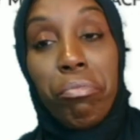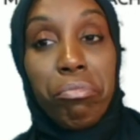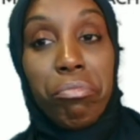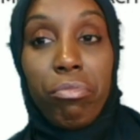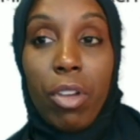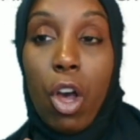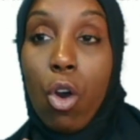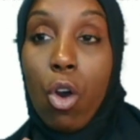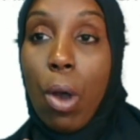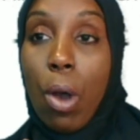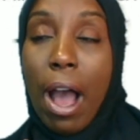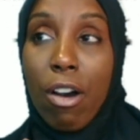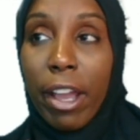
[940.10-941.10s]
oh, I'll
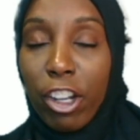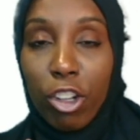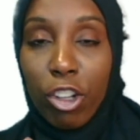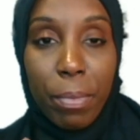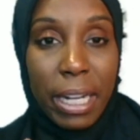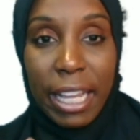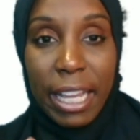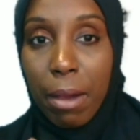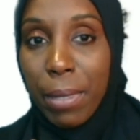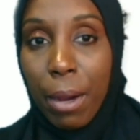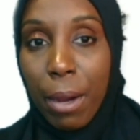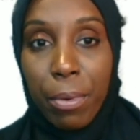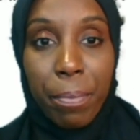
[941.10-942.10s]
handle money, I'm not
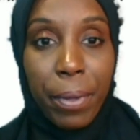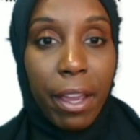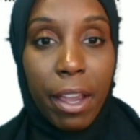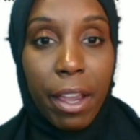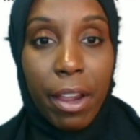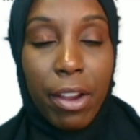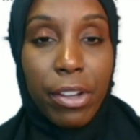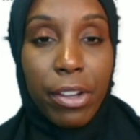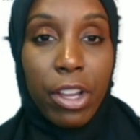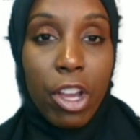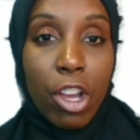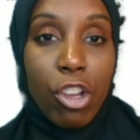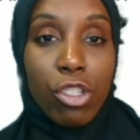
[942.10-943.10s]
prepared.
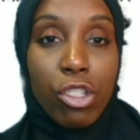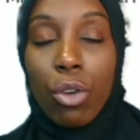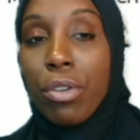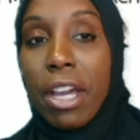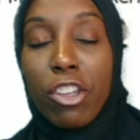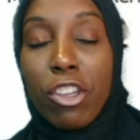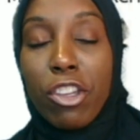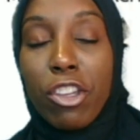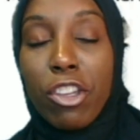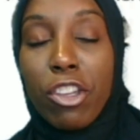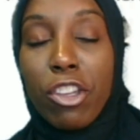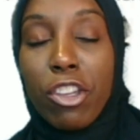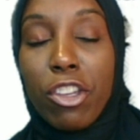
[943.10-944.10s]
So now you
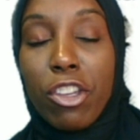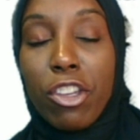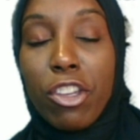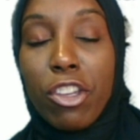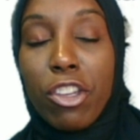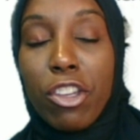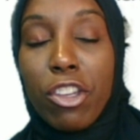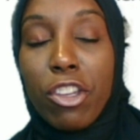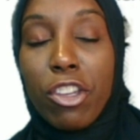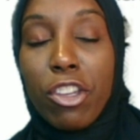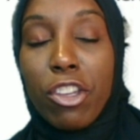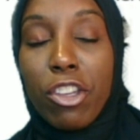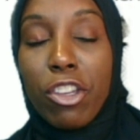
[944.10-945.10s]
exhausted everything you
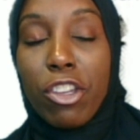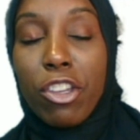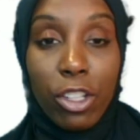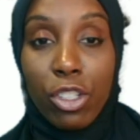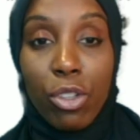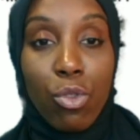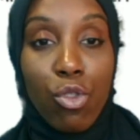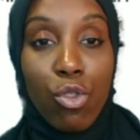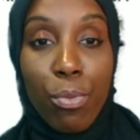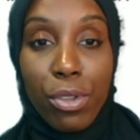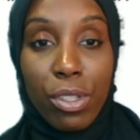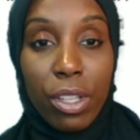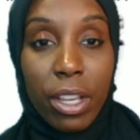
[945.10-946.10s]
have catching
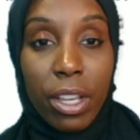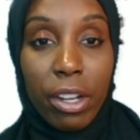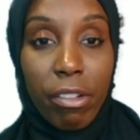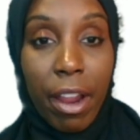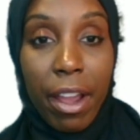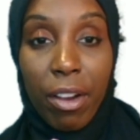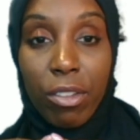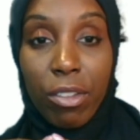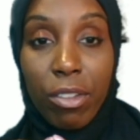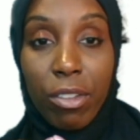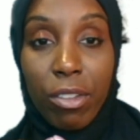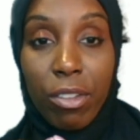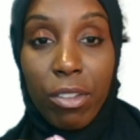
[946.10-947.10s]
Ubers to get around.
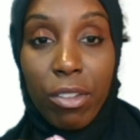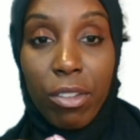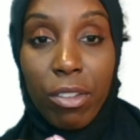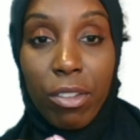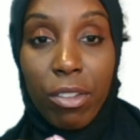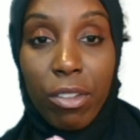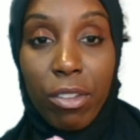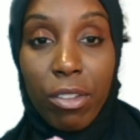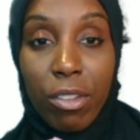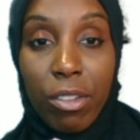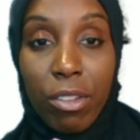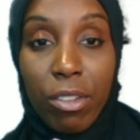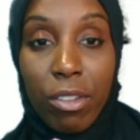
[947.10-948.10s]
So that's like
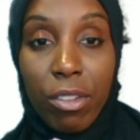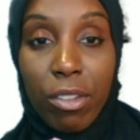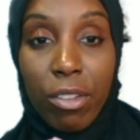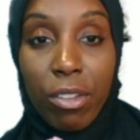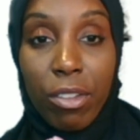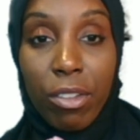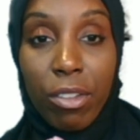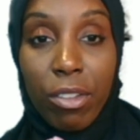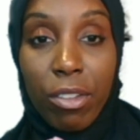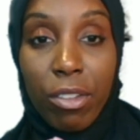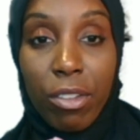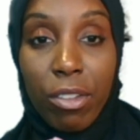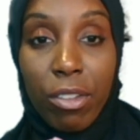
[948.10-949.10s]
a brick or
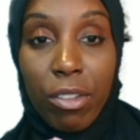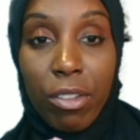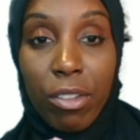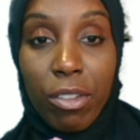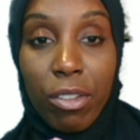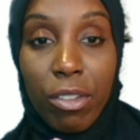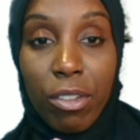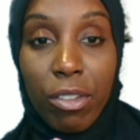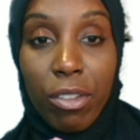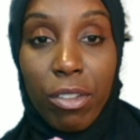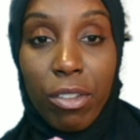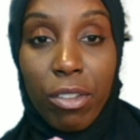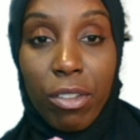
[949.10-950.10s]
like a piece that's
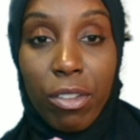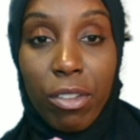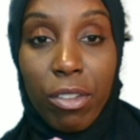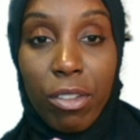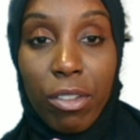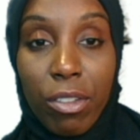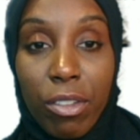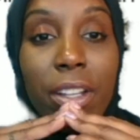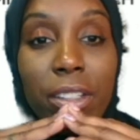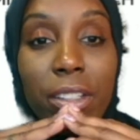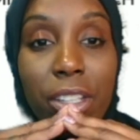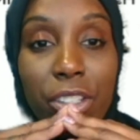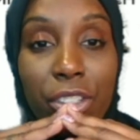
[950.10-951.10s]
dropping out of the
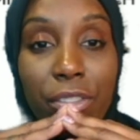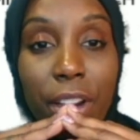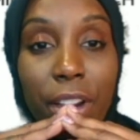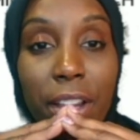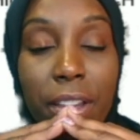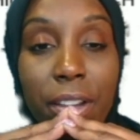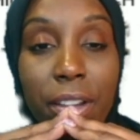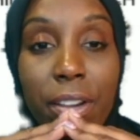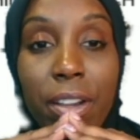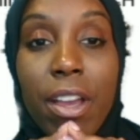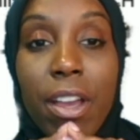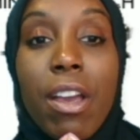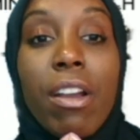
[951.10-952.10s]
foundation right here.
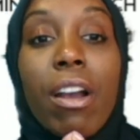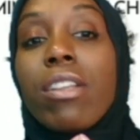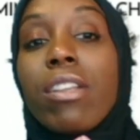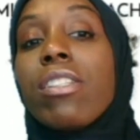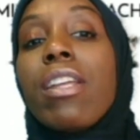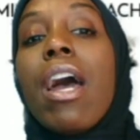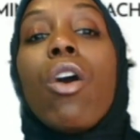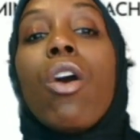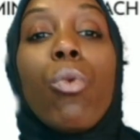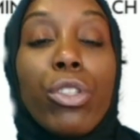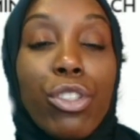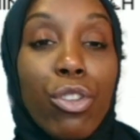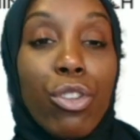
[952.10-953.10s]
Because now what you're
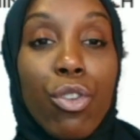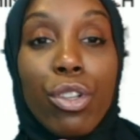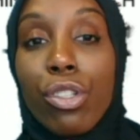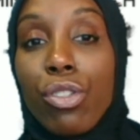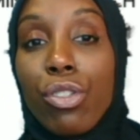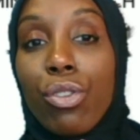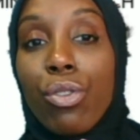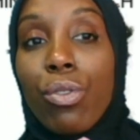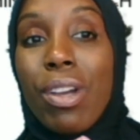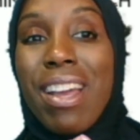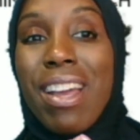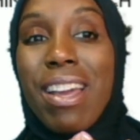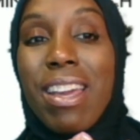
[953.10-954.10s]
going to do
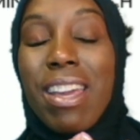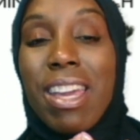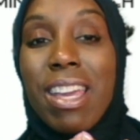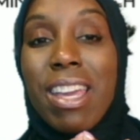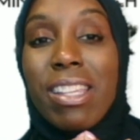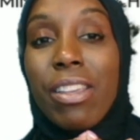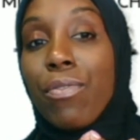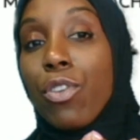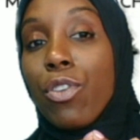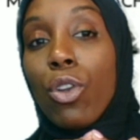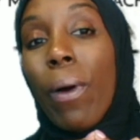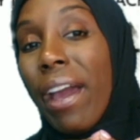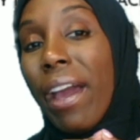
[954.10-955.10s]
is, if you don't have
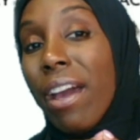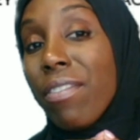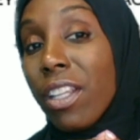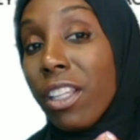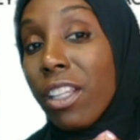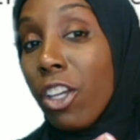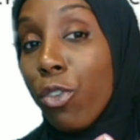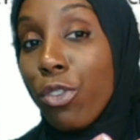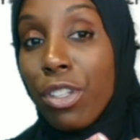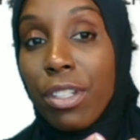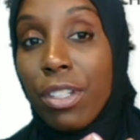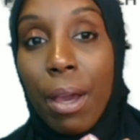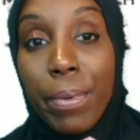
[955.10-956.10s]
anything on your debit
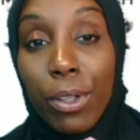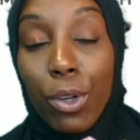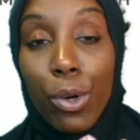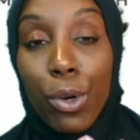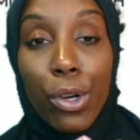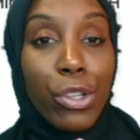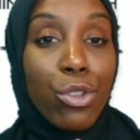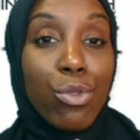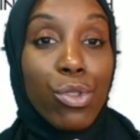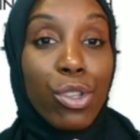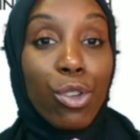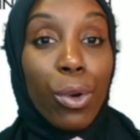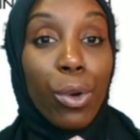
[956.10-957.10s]
card, using credit
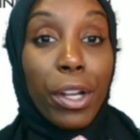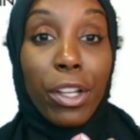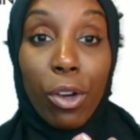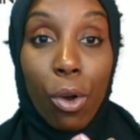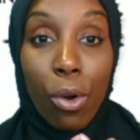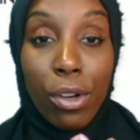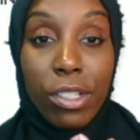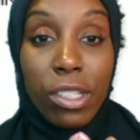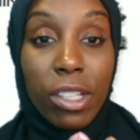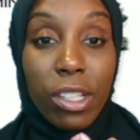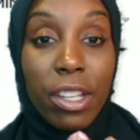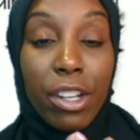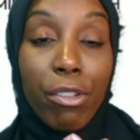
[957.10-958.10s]
cards to get
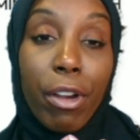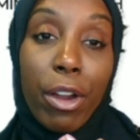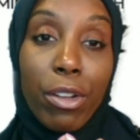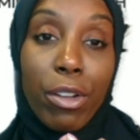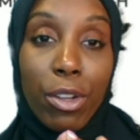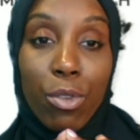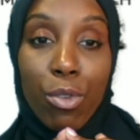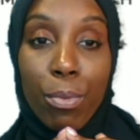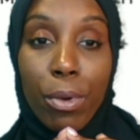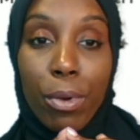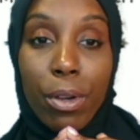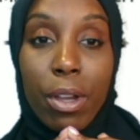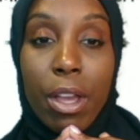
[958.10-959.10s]
around an Uber
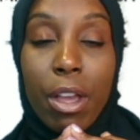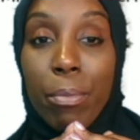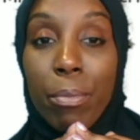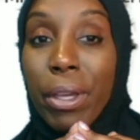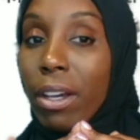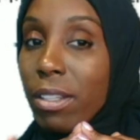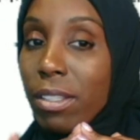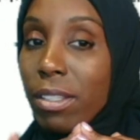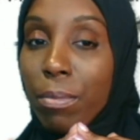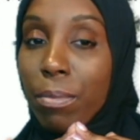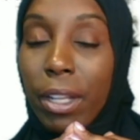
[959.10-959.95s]
because something happened to